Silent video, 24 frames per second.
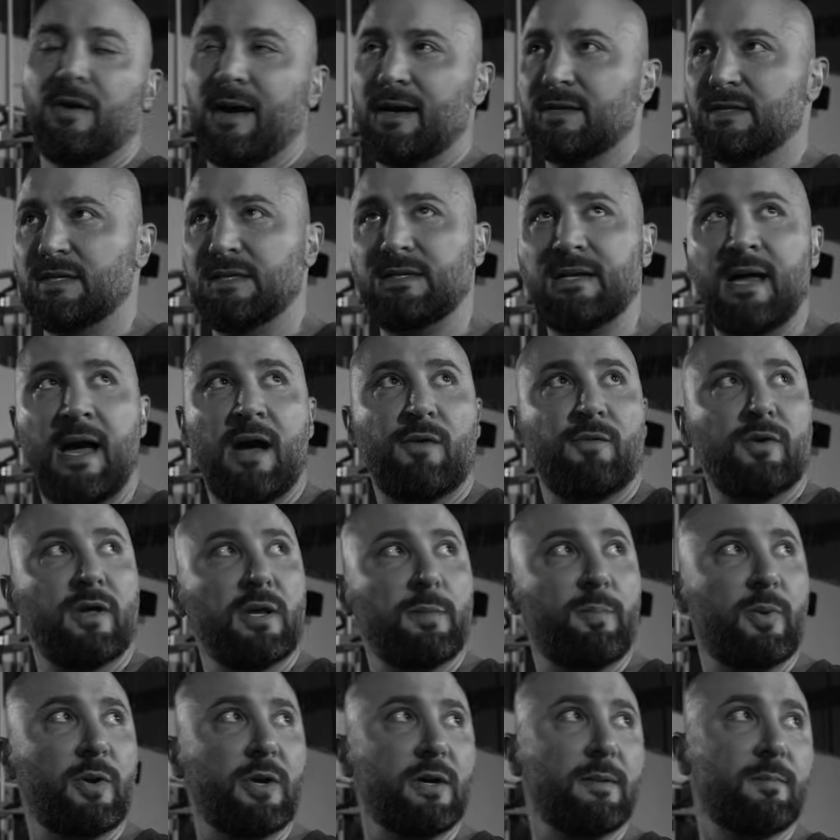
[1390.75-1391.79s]
actually not really
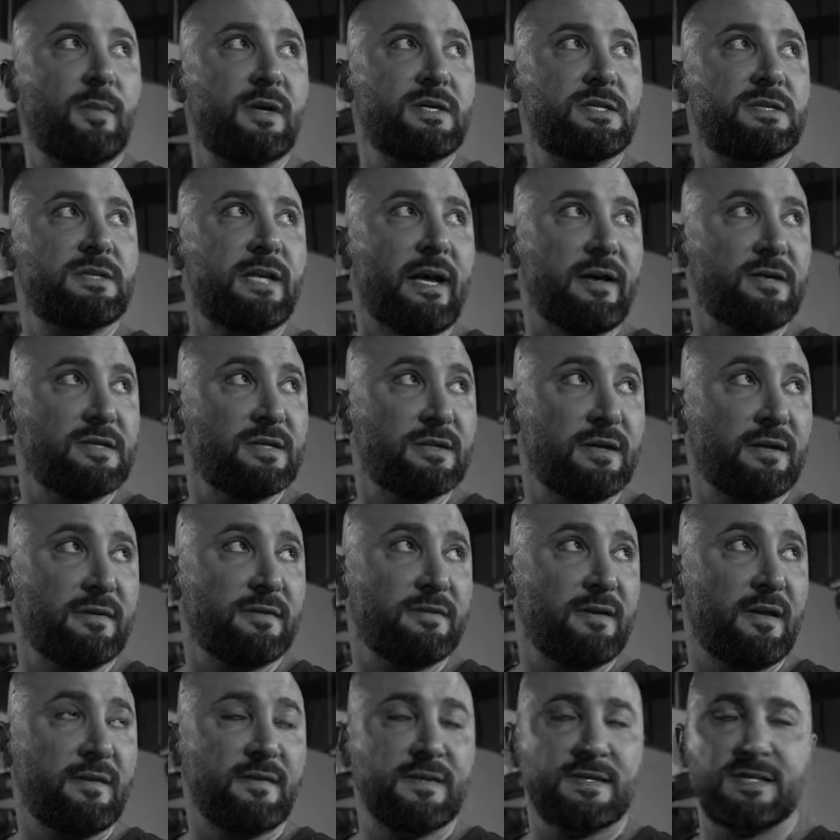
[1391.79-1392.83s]
putting much tension
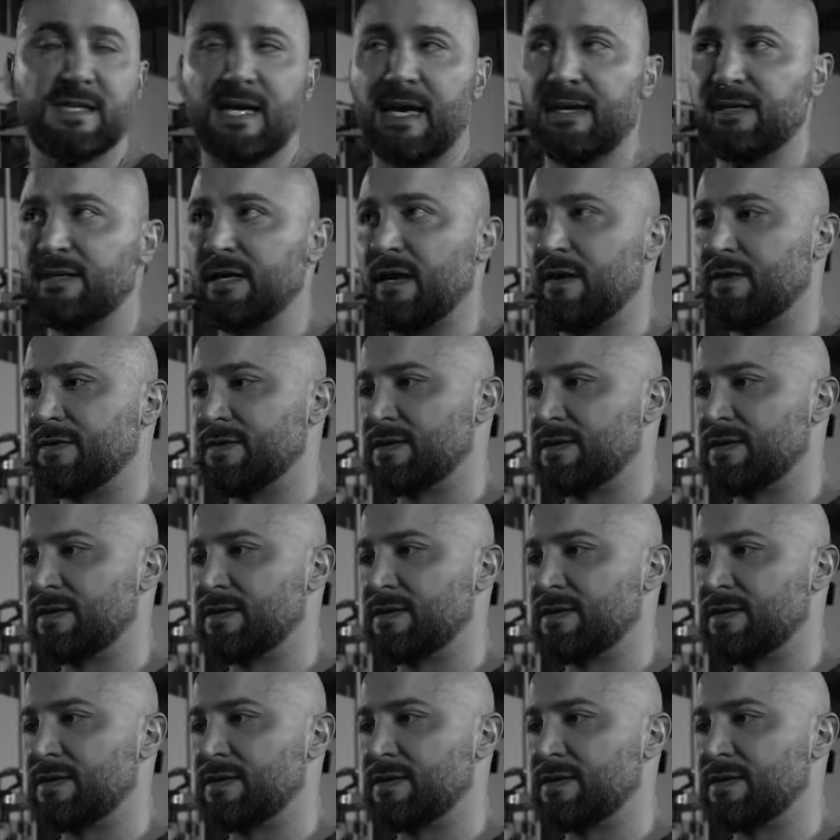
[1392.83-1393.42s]
on the side delt.